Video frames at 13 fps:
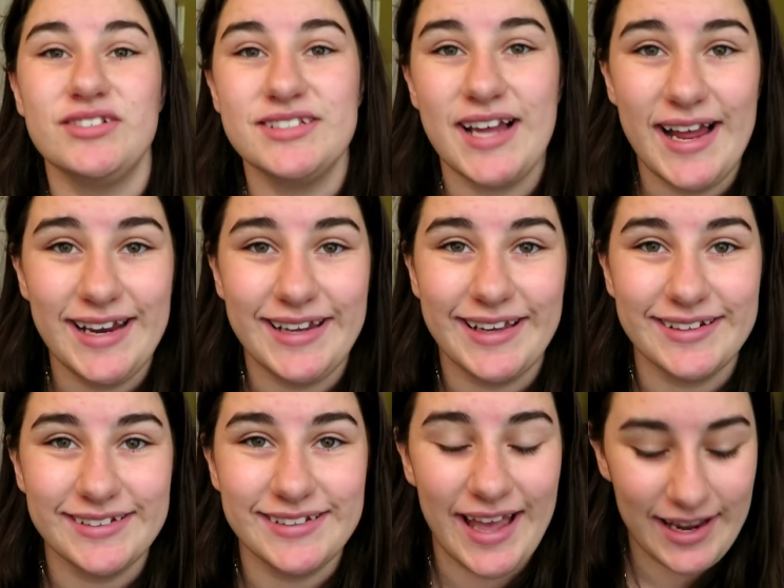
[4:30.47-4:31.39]
on
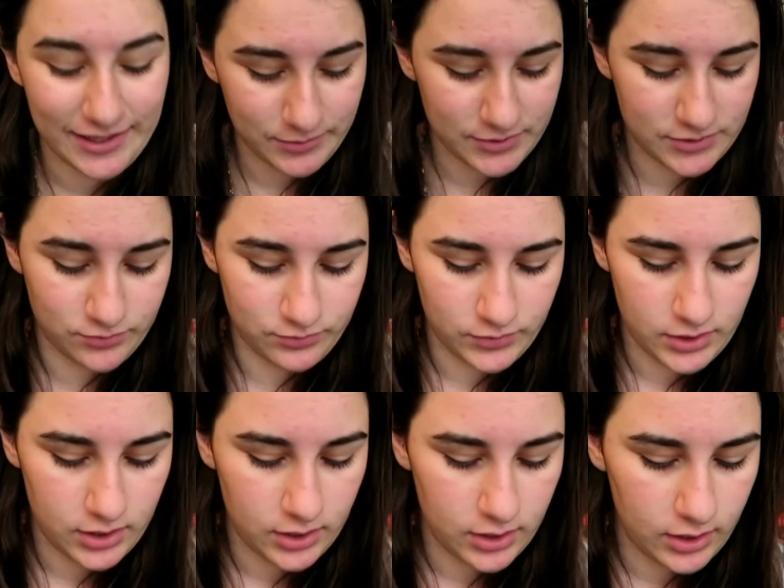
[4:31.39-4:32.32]
Thailand. And it was
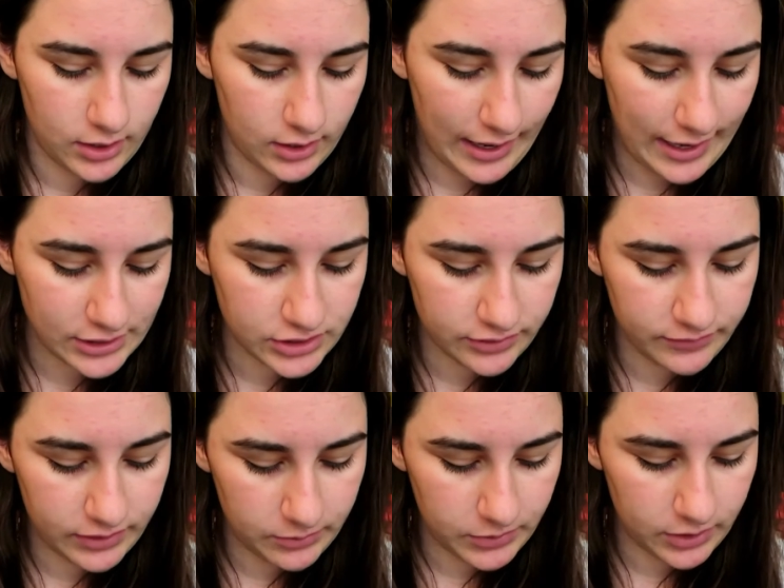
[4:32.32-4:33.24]
actually
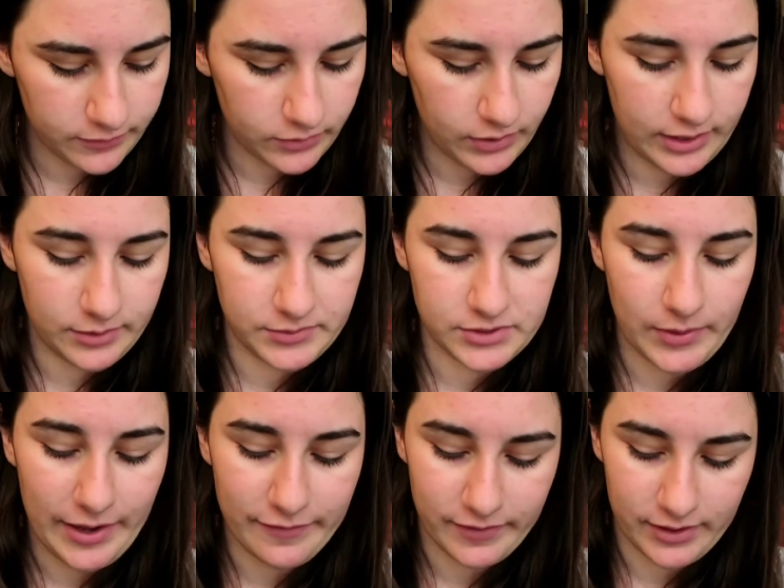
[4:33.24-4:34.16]
really beautiful, and it was
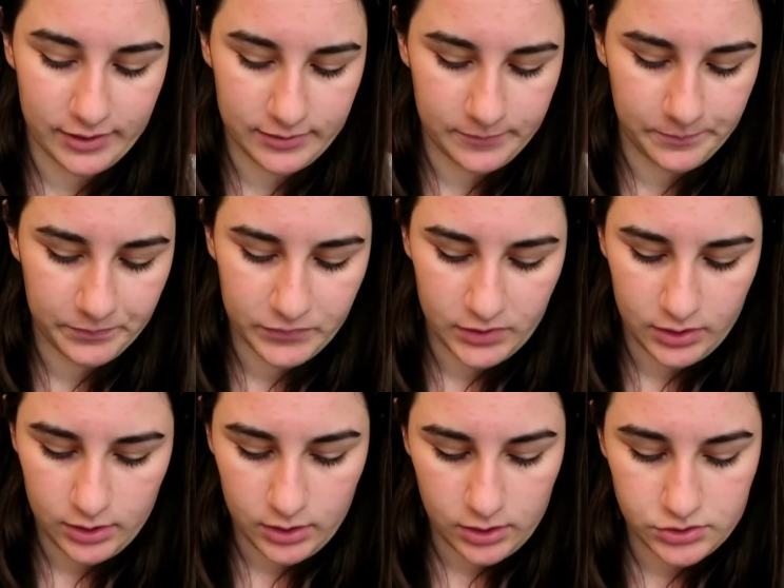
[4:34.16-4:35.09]
quite fun.
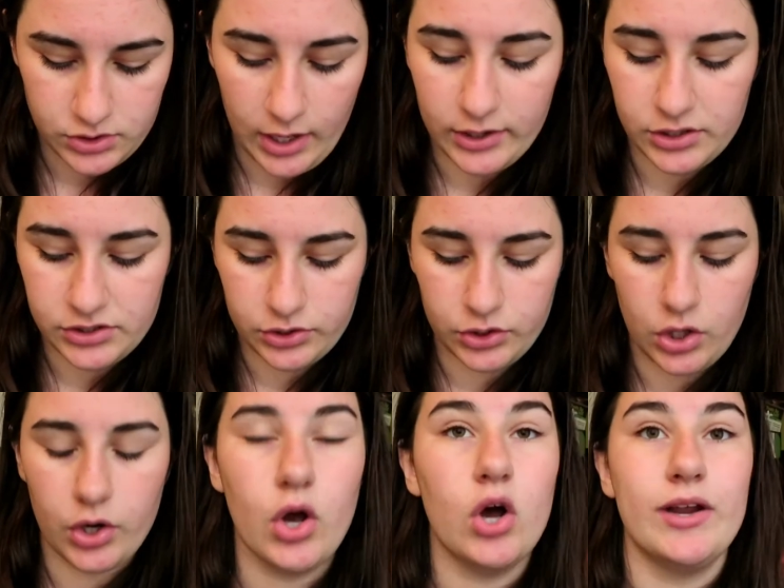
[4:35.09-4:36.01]
So I got to
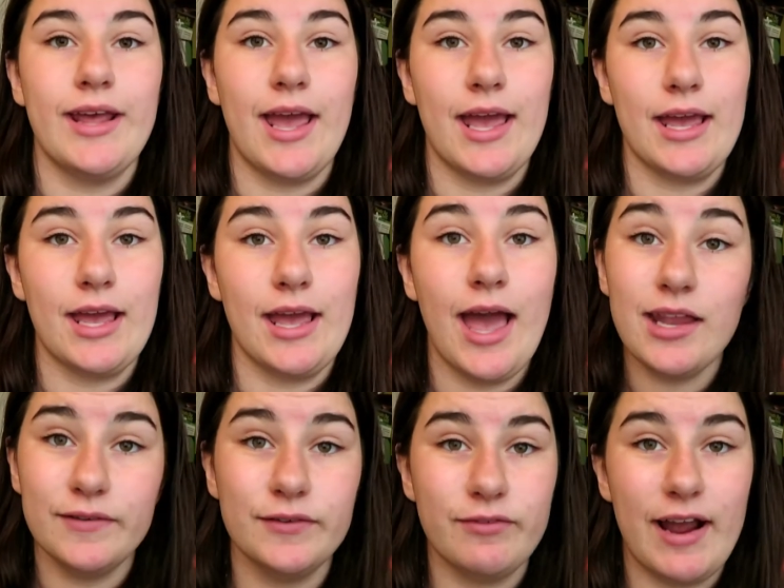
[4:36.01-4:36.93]
go on an
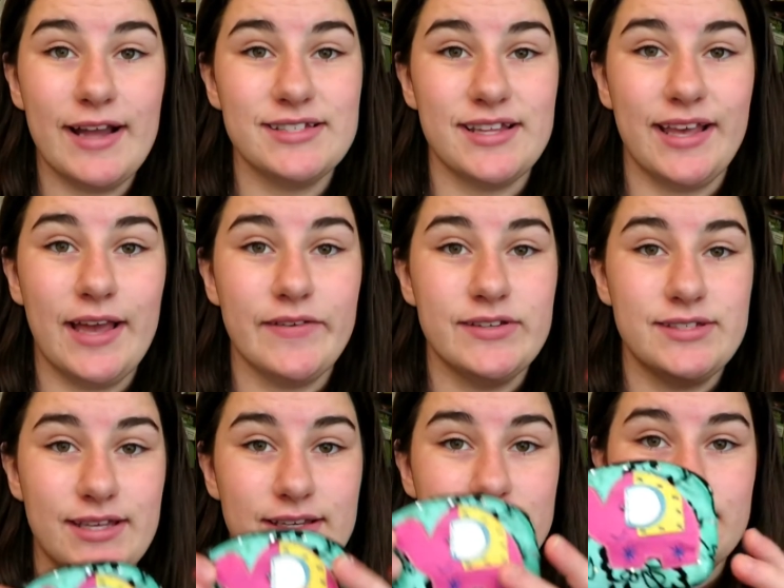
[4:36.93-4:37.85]
elephant ride. So they gave us
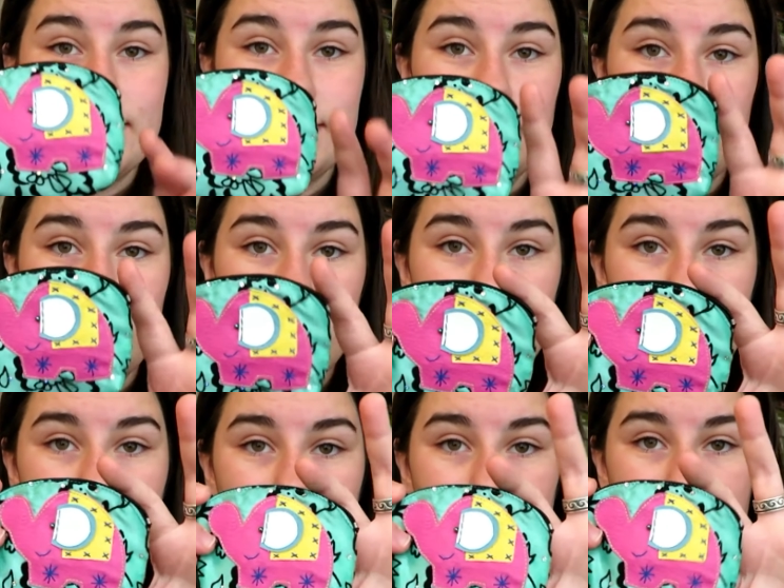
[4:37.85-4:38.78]
this
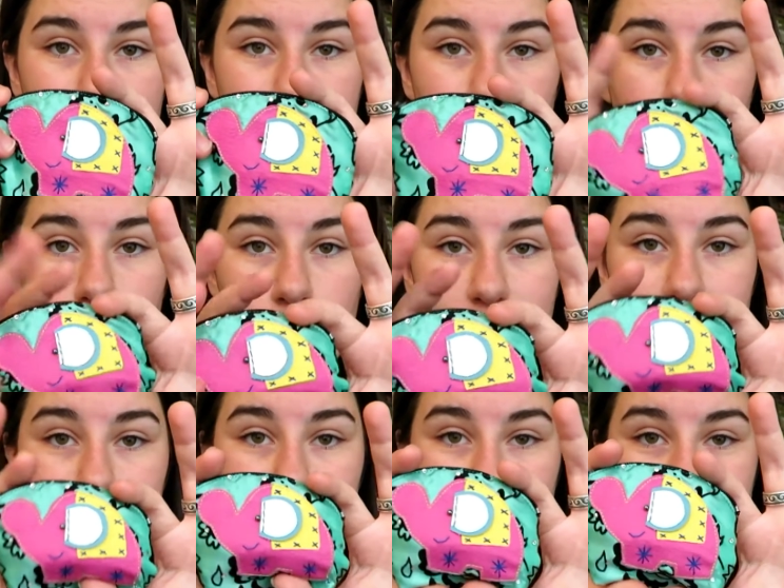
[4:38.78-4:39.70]
like little
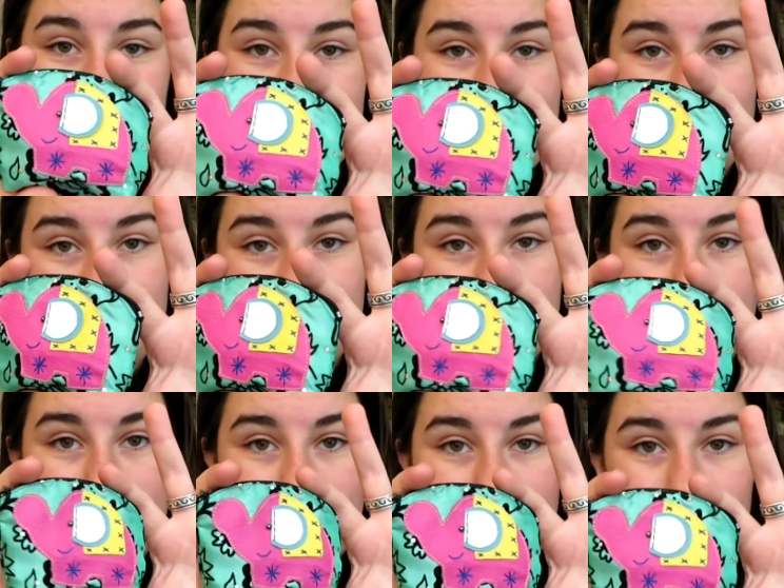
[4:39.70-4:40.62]
coin purse thing,
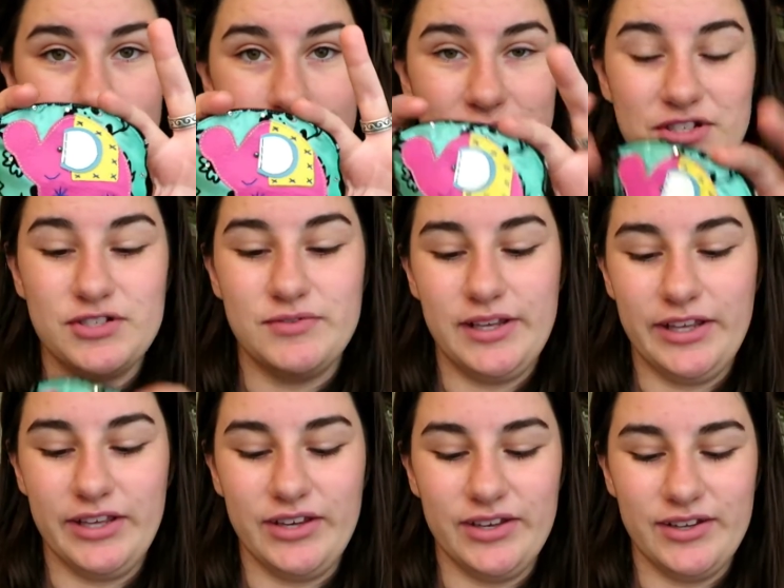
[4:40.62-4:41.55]
which is really
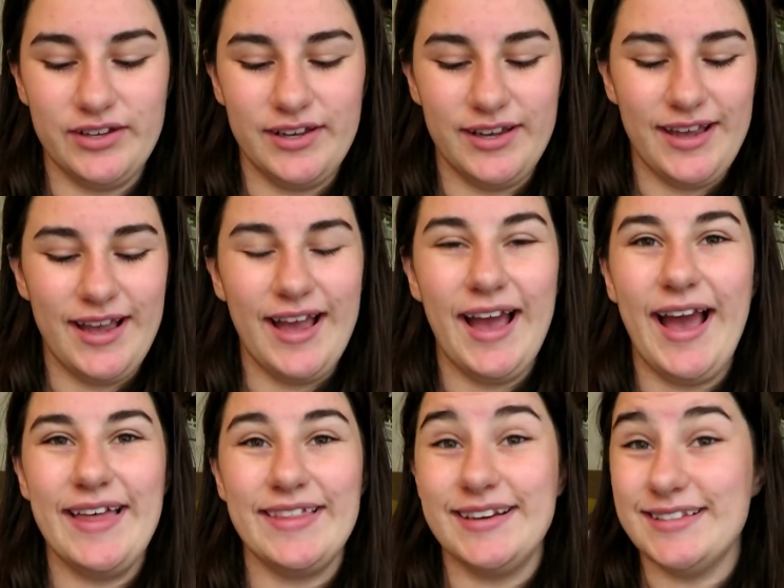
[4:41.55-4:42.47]
cute.
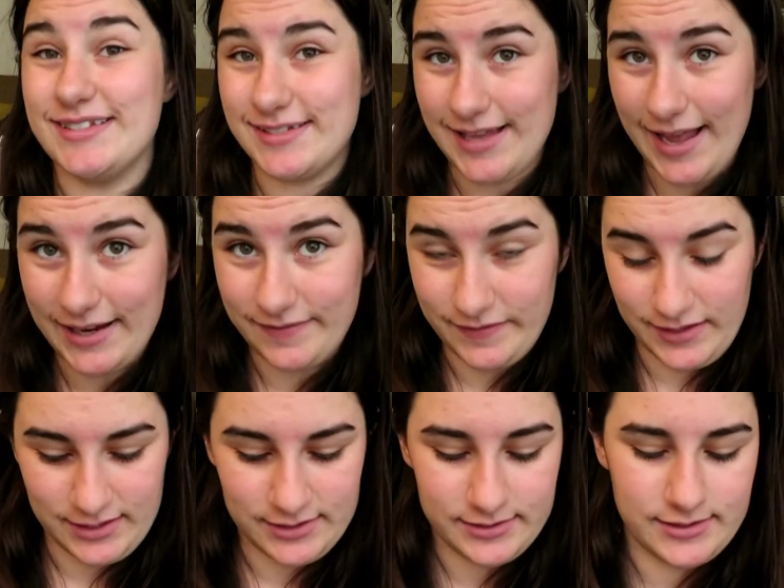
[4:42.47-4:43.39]
And then inside of
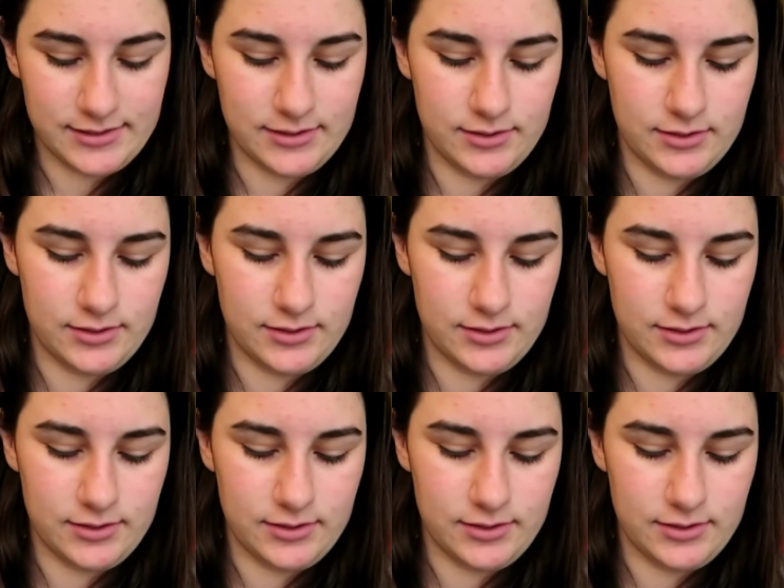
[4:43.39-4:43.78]
this,